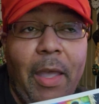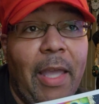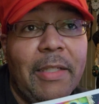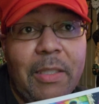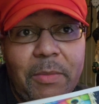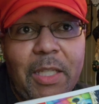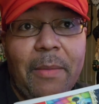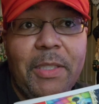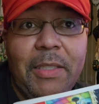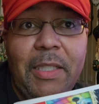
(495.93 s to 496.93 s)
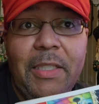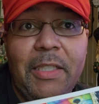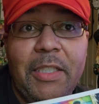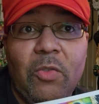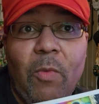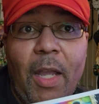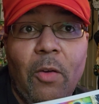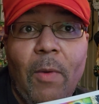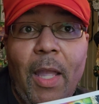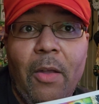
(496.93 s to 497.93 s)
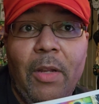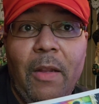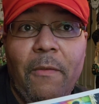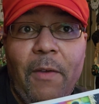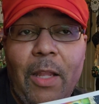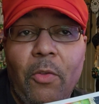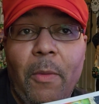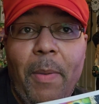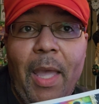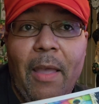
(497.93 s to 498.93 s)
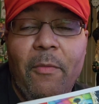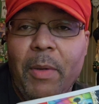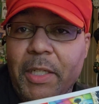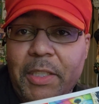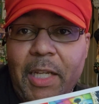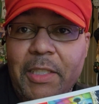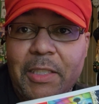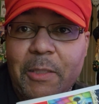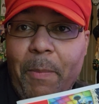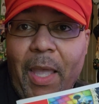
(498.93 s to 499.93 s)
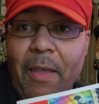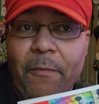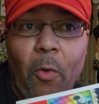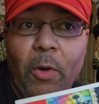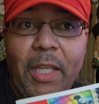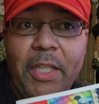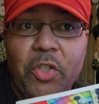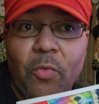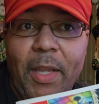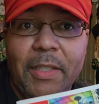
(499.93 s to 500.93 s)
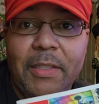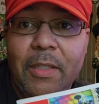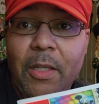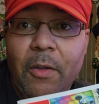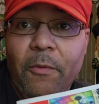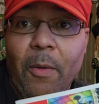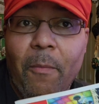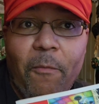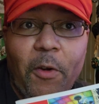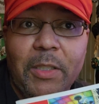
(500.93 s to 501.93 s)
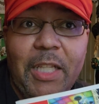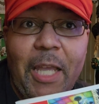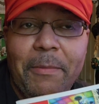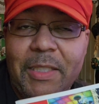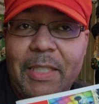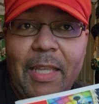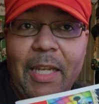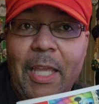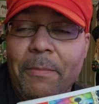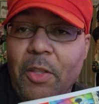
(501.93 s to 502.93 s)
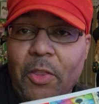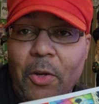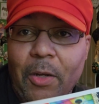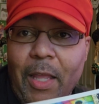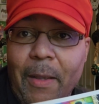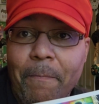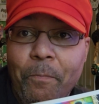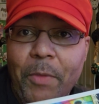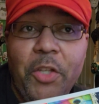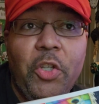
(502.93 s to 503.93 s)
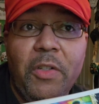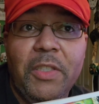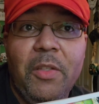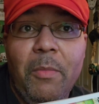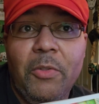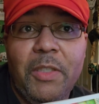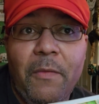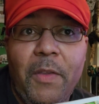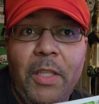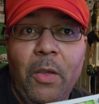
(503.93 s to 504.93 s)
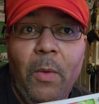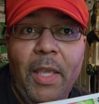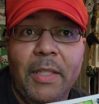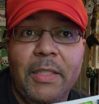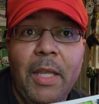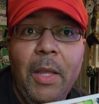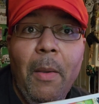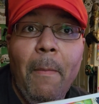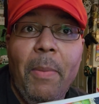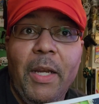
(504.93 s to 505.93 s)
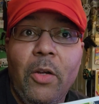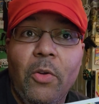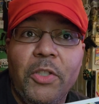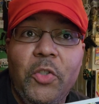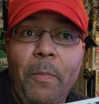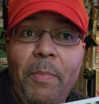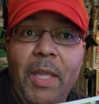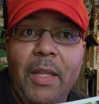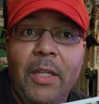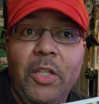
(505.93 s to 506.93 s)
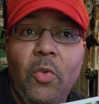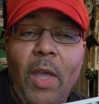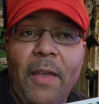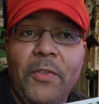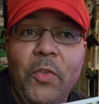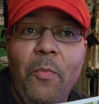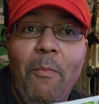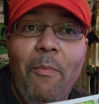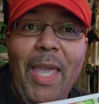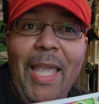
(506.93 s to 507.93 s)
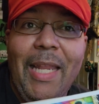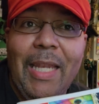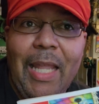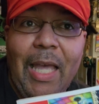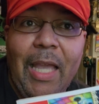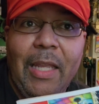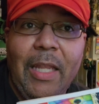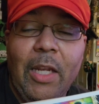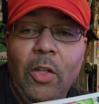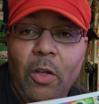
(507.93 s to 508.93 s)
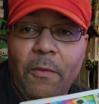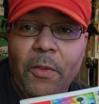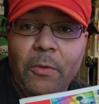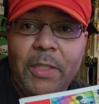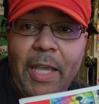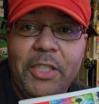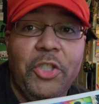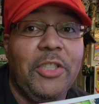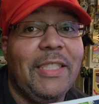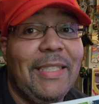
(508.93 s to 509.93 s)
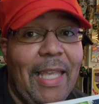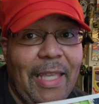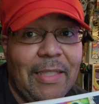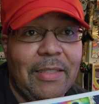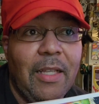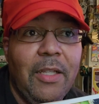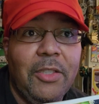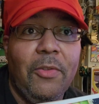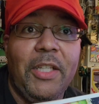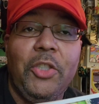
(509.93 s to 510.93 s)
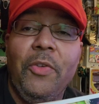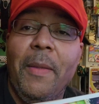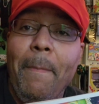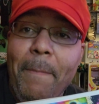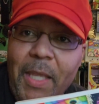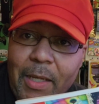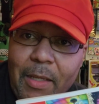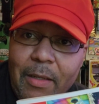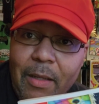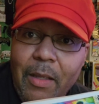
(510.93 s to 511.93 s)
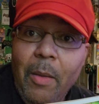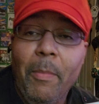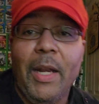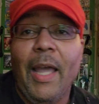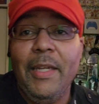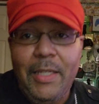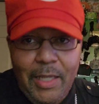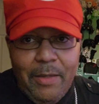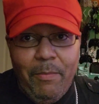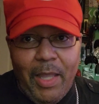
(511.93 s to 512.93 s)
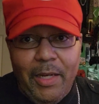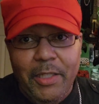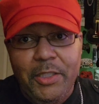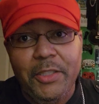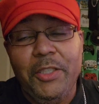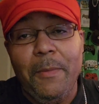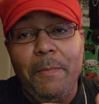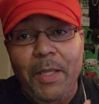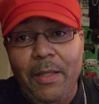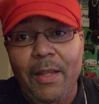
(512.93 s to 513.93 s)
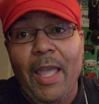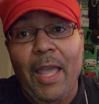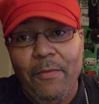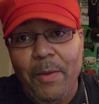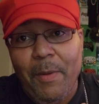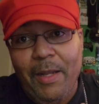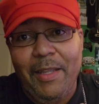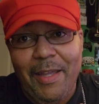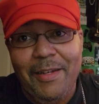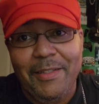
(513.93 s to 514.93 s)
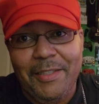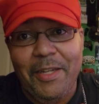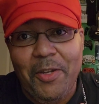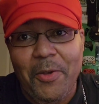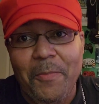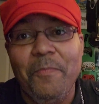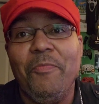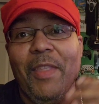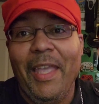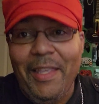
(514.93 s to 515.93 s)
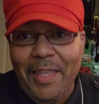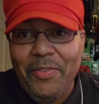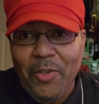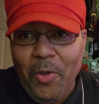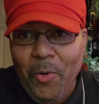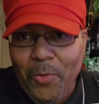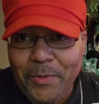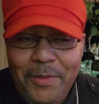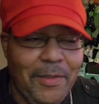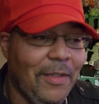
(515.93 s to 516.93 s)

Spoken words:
And sometimes it's easy to just ride around and follow the path, but it changes its path on each race from first lap to second lap to third lap. It chooses the most convenient ways, but in order to beat it, you have to mainline and look for those extra seconds so that you can beat it. But I did manage to beat everybody at Nintendo and get the gold.